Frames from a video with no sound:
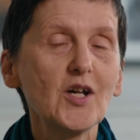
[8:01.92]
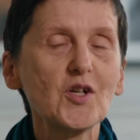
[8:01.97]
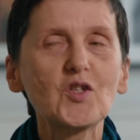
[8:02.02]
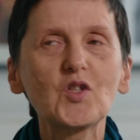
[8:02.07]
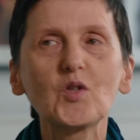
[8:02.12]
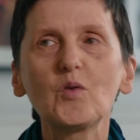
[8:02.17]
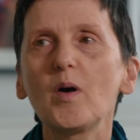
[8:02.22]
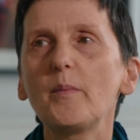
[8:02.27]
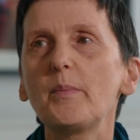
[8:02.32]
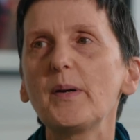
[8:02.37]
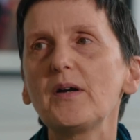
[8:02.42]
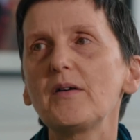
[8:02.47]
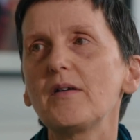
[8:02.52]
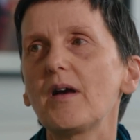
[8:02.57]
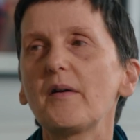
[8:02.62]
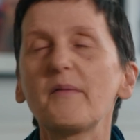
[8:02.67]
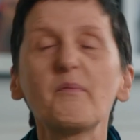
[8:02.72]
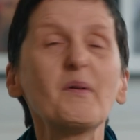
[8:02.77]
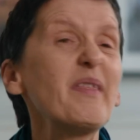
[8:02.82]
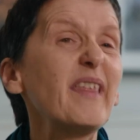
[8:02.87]
So
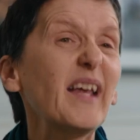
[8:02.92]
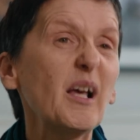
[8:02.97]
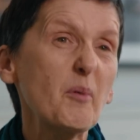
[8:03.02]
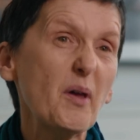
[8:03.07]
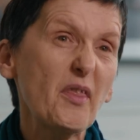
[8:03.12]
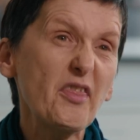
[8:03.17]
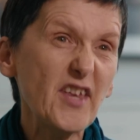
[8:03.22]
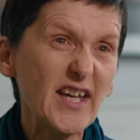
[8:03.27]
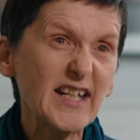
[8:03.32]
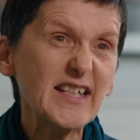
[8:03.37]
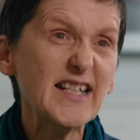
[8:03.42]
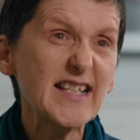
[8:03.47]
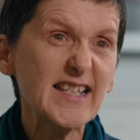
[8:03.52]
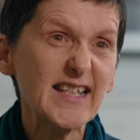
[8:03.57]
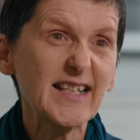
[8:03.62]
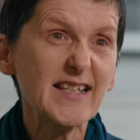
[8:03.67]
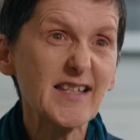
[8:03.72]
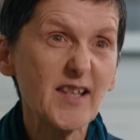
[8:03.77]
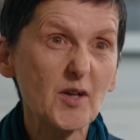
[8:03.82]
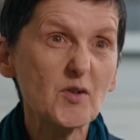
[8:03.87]
about
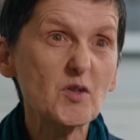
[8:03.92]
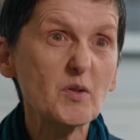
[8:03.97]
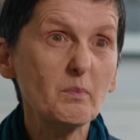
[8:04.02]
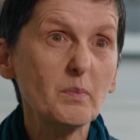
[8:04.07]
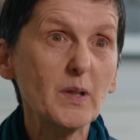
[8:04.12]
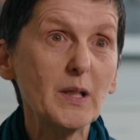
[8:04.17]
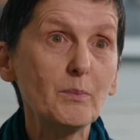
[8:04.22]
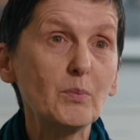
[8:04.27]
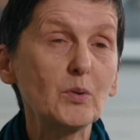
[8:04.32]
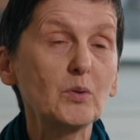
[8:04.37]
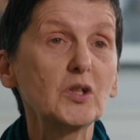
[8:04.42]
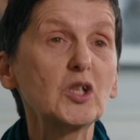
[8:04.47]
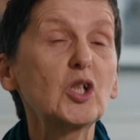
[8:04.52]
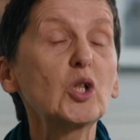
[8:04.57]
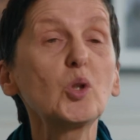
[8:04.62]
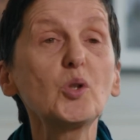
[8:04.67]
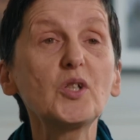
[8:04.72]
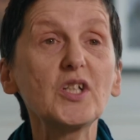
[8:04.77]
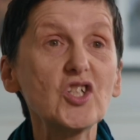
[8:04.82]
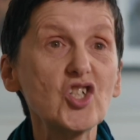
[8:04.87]
36,000 people,
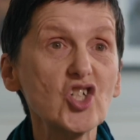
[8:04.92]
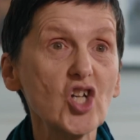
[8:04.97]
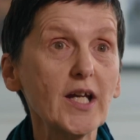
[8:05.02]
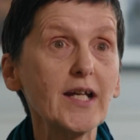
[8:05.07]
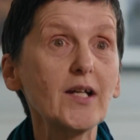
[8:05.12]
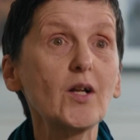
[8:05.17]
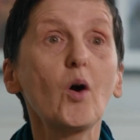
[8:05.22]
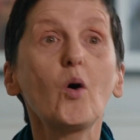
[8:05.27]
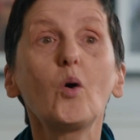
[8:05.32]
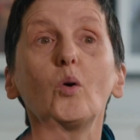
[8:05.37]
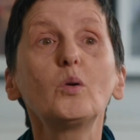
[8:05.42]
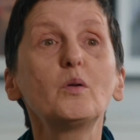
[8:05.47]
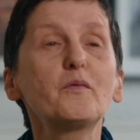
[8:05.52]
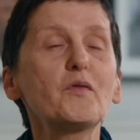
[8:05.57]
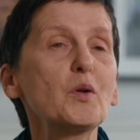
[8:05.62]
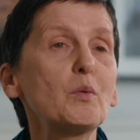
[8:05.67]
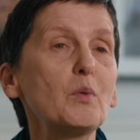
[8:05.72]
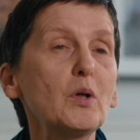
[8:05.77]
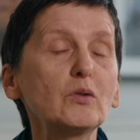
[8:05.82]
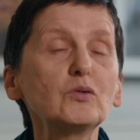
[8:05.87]
including China, all
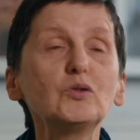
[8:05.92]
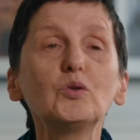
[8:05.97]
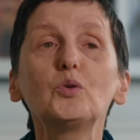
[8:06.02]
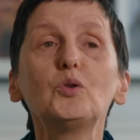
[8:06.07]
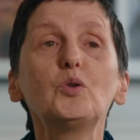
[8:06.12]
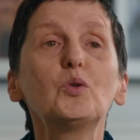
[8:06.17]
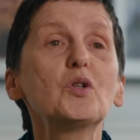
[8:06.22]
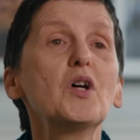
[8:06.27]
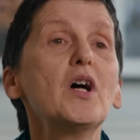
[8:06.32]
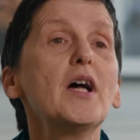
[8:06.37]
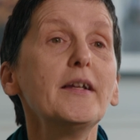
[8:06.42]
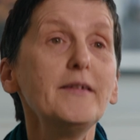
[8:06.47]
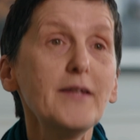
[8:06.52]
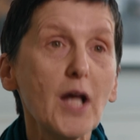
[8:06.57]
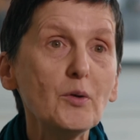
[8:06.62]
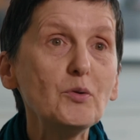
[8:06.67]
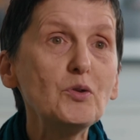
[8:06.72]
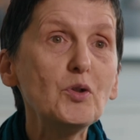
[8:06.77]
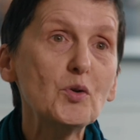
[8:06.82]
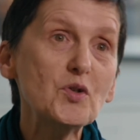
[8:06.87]
over the world, now
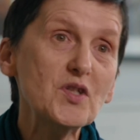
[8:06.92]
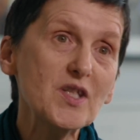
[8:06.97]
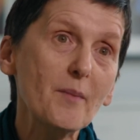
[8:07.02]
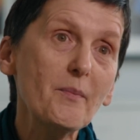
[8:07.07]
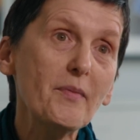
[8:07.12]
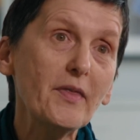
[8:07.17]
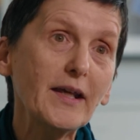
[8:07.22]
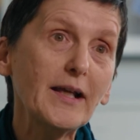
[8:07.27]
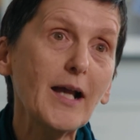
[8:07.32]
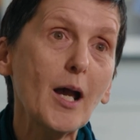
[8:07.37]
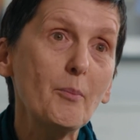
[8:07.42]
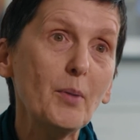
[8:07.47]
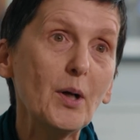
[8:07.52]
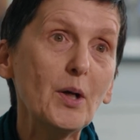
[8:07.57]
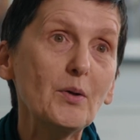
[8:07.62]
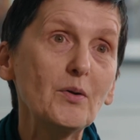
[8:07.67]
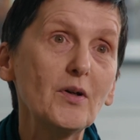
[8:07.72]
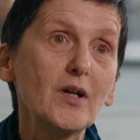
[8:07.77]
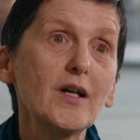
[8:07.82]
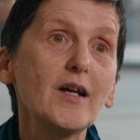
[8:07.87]
know something
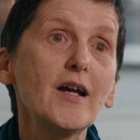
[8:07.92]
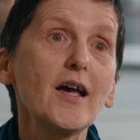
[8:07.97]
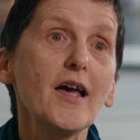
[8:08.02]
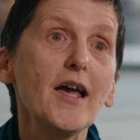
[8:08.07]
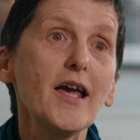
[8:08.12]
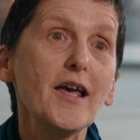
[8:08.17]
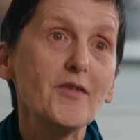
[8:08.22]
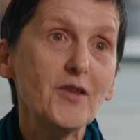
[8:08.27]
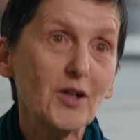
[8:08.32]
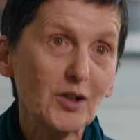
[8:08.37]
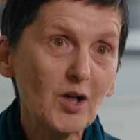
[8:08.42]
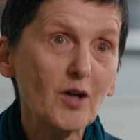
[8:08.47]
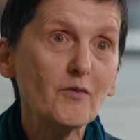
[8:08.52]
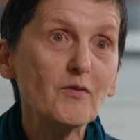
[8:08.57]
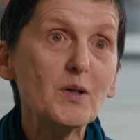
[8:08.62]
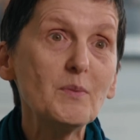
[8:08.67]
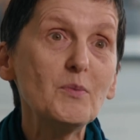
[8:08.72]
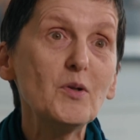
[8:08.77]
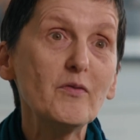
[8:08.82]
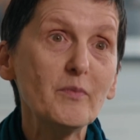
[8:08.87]
about the
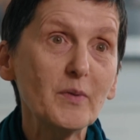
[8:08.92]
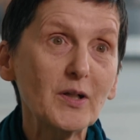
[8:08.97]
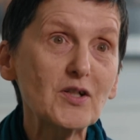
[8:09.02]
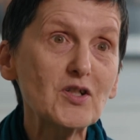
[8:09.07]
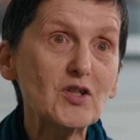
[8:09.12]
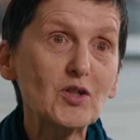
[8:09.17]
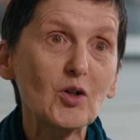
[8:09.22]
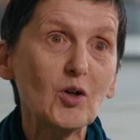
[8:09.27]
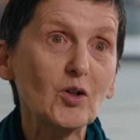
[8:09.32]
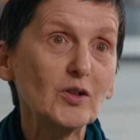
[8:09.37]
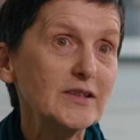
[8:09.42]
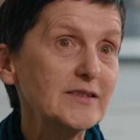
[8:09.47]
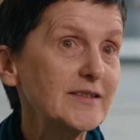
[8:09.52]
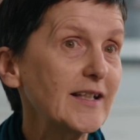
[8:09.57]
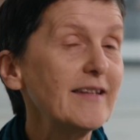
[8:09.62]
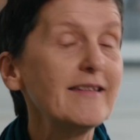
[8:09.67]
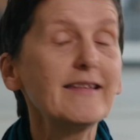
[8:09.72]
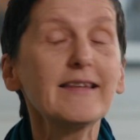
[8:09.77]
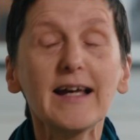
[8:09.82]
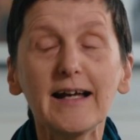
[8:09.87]
recovery movement in Scotland.
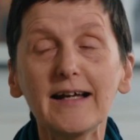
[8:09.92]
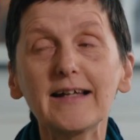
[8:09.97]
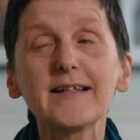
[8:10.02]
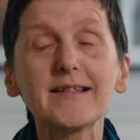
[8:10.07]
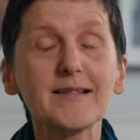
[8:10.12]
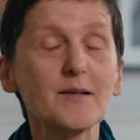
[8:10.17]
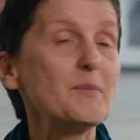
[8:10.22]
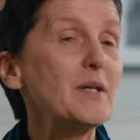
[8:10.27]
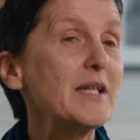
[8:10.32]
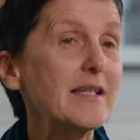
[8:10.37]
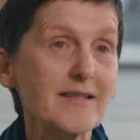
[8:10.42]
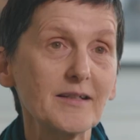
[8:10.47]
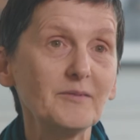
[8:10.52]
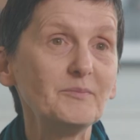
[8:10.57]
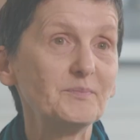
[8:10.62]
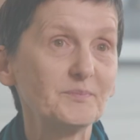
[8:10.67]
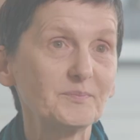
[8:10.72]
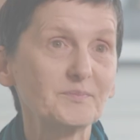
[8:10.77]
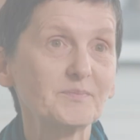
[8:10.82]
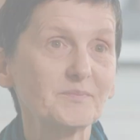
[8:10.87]
And that is
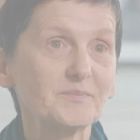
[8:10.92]
amazing.